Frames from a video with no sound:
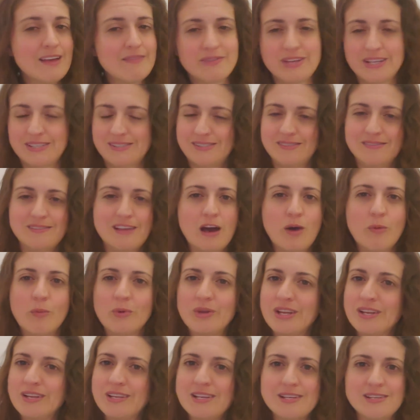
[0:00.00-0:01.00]
That's not
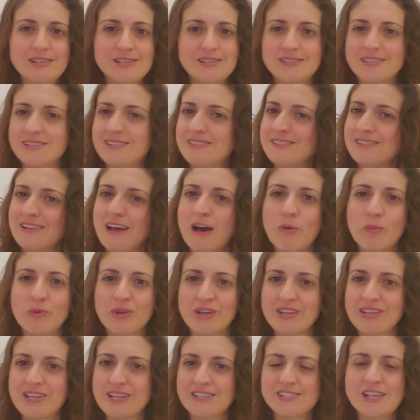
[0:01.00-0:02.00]
what it is. That's not
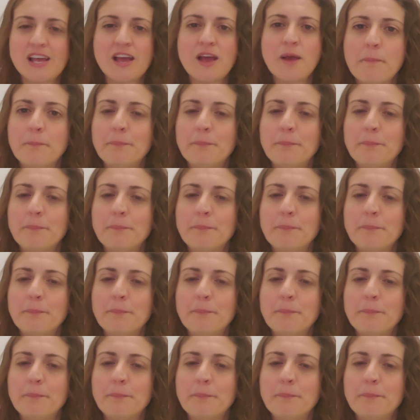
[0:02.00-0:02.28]
what it is.